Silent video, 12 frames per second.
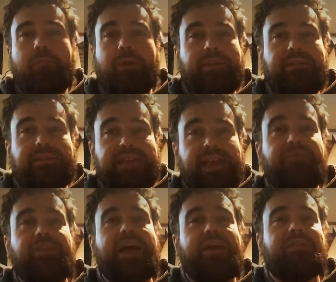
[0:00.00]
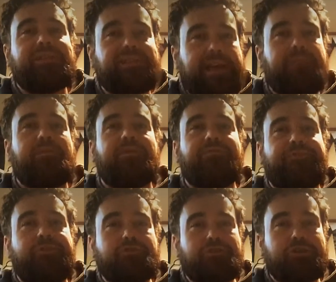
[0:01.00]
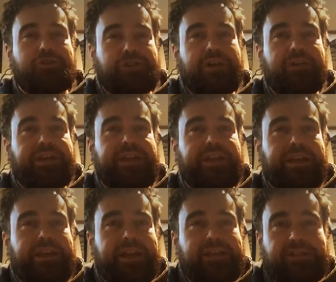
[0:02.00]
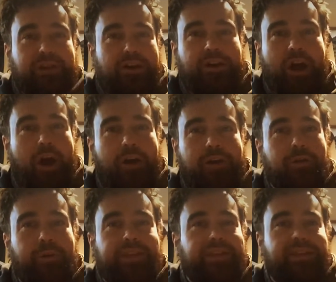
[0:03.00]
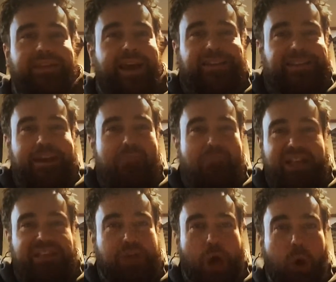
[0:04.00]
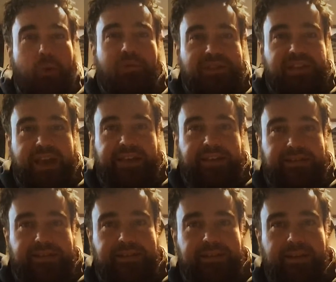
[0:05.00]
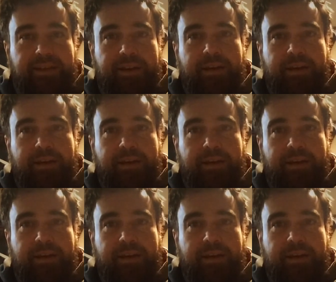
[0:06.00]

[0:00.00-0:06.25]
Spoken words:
But David had the same confusion Shiri did and started arguing that the idea made total sense.